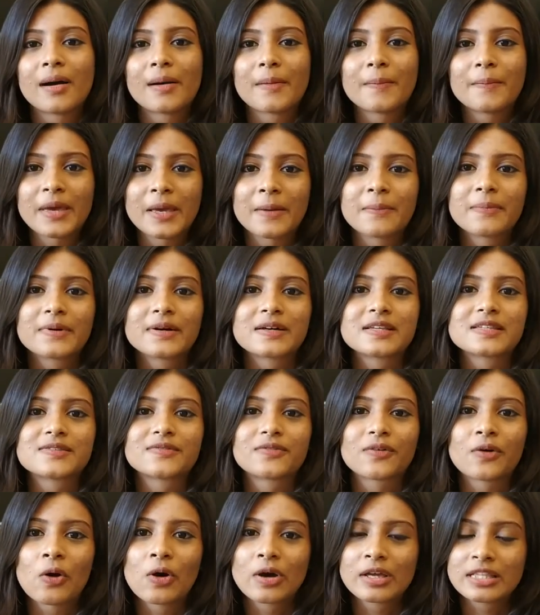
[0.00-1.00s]
papers
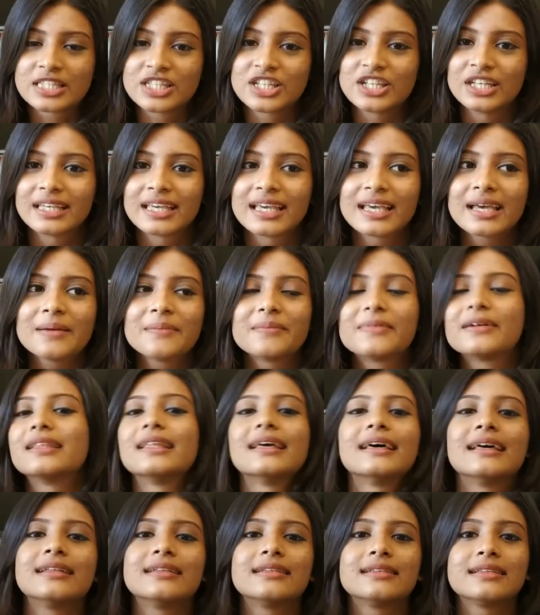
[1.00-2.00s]
for GK, but
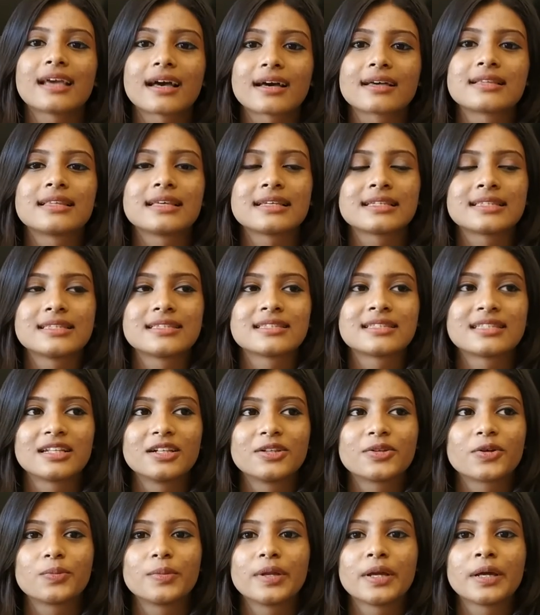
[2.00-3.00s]
then yeah, they still
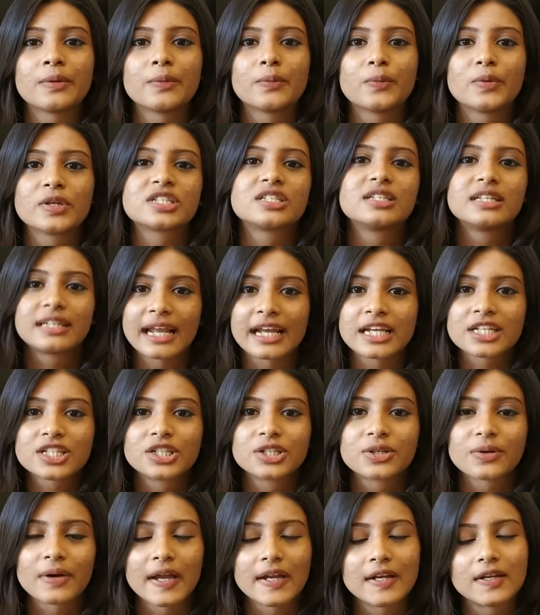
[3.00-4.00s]
told me which direction
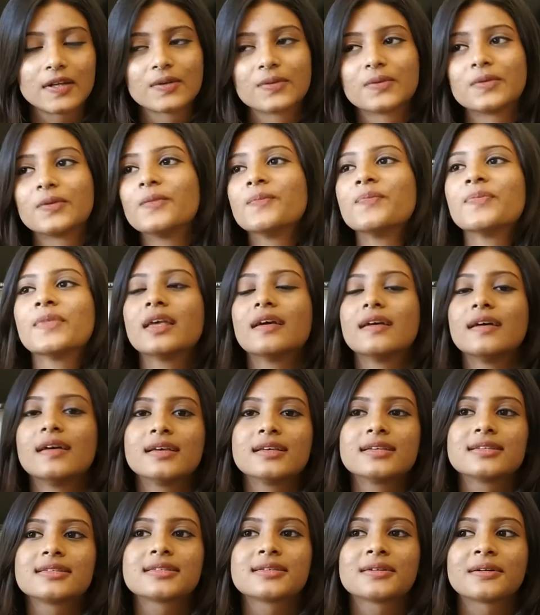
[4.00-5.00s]
to head to.
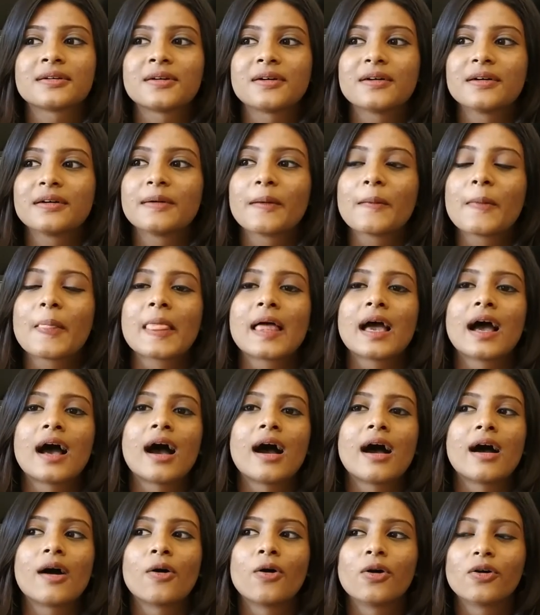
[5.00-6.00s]
So
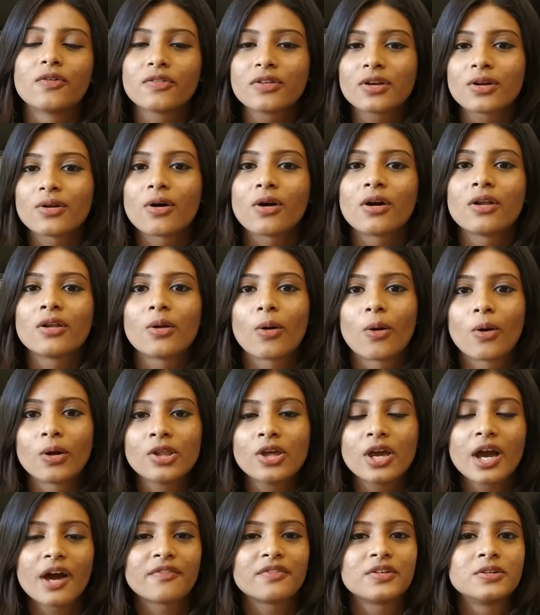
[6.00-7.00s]
overall, all
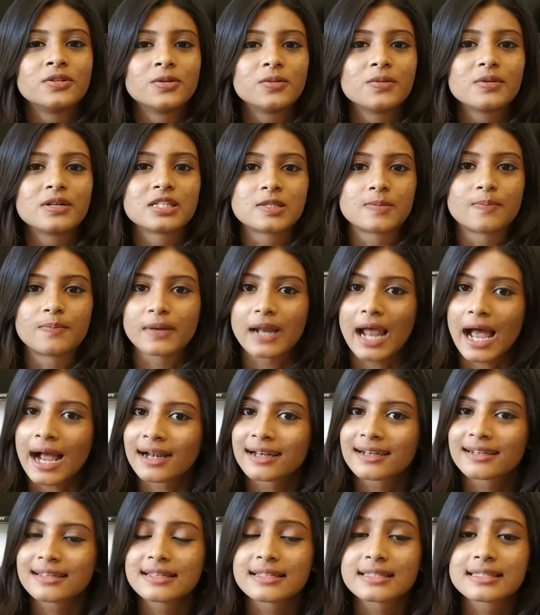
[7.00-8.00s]
you have to do is
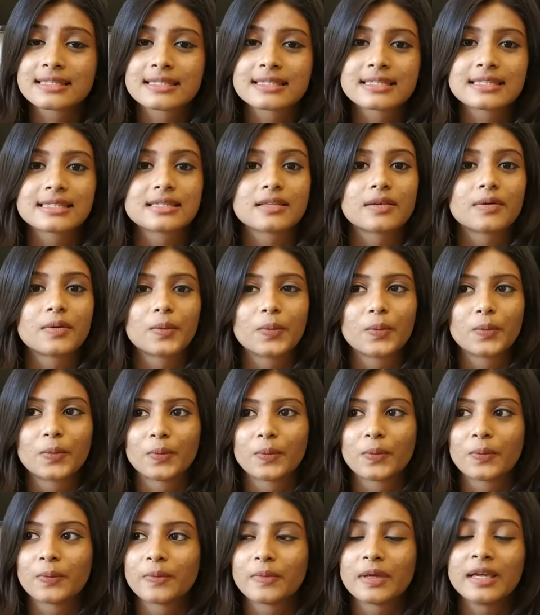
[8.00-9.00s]
practice
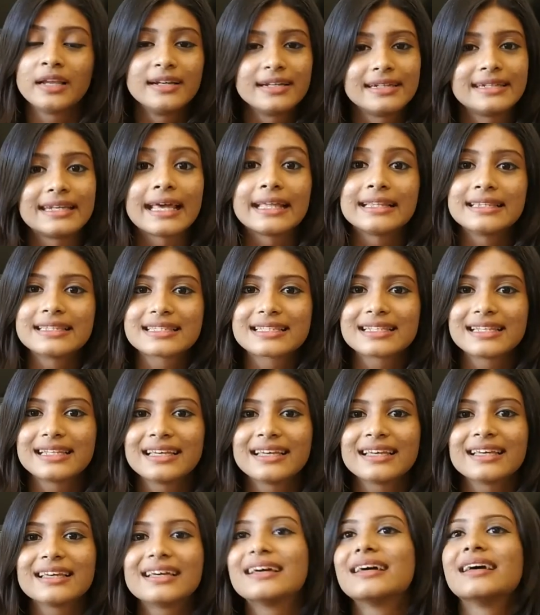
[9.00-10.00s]

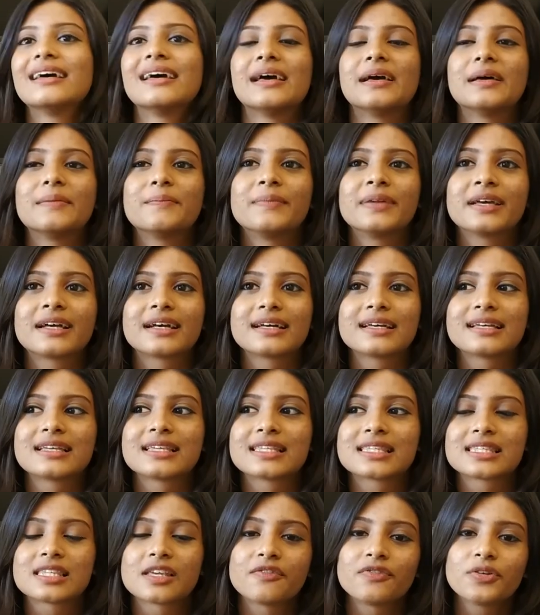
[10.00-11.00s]
intensely,
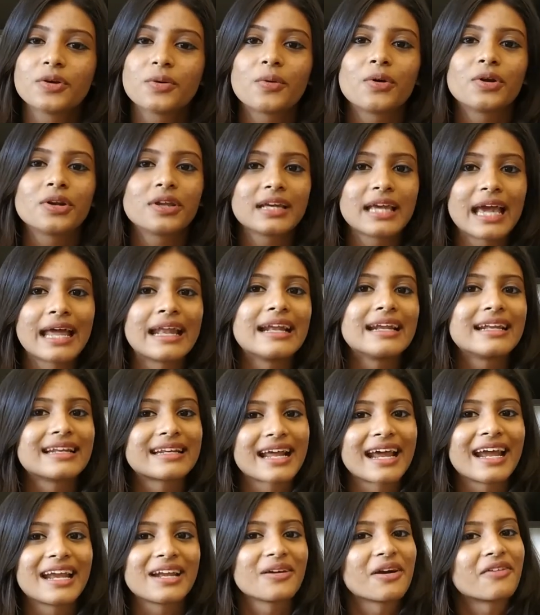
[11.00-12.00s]
because if you want to get it
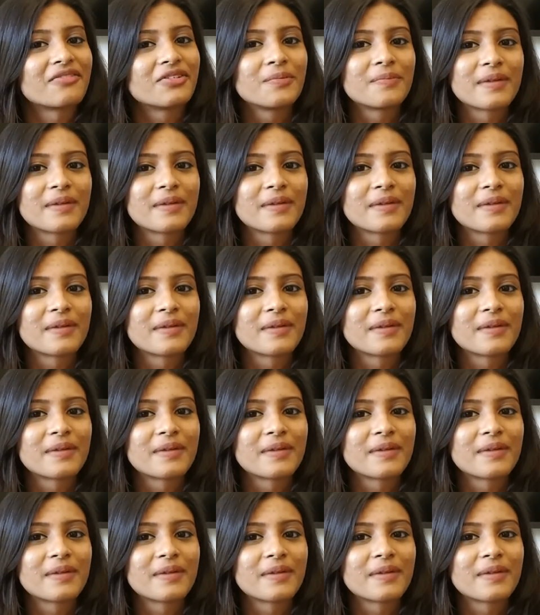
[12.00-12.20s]
right, you have to